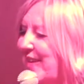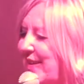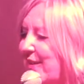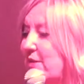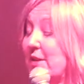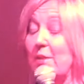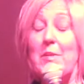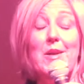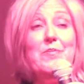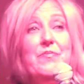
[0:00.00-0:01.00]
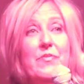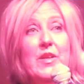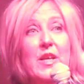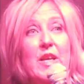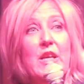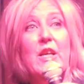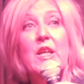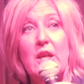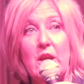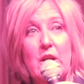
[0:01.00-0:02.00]
he goes, um, mom,
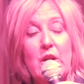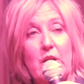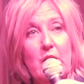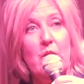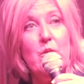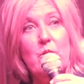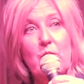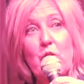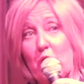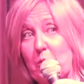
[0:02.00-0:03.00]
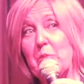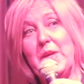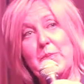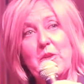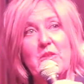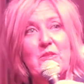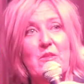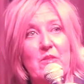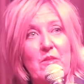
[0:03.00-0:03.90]
you know, normal people